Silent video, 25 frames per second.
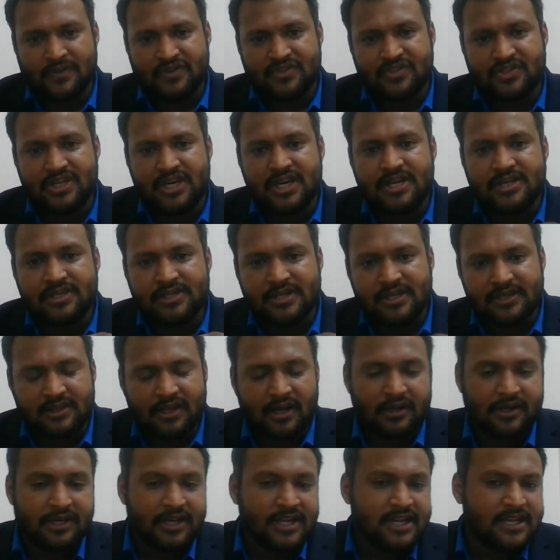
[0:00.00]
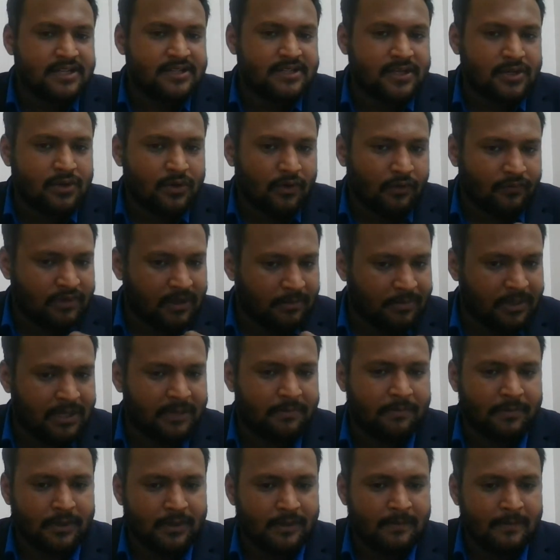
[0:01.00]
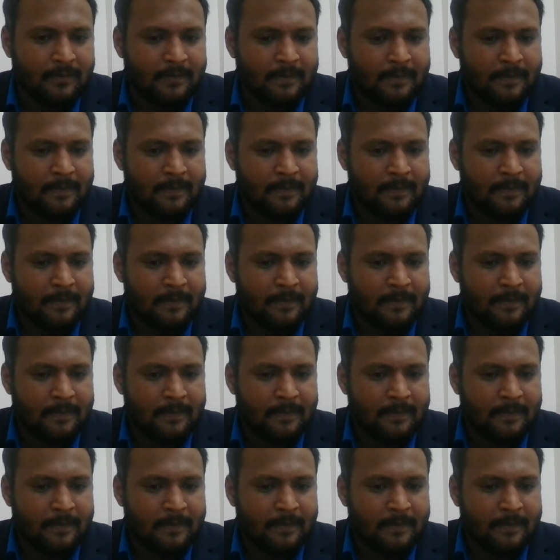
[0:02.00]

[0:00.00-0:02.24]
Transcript: change in the reason of the people